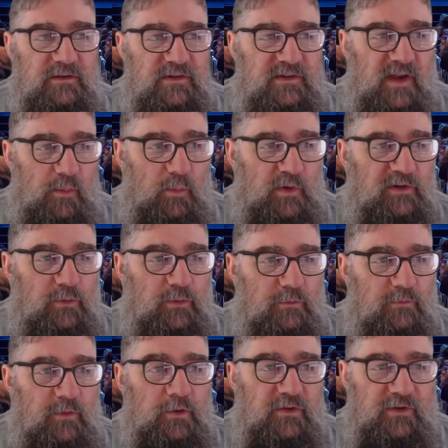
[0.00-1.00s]
Sandwich or
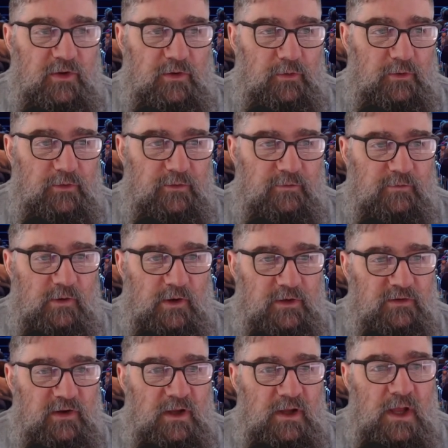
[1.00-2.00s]
Folkestone on the
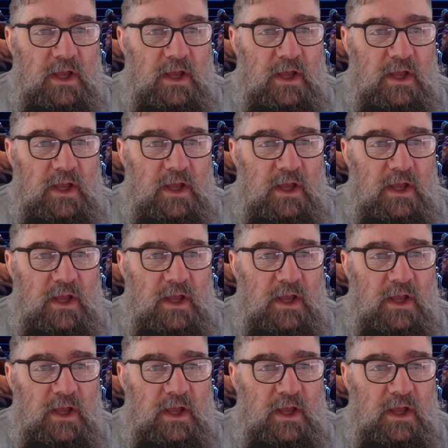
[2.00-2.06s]
front.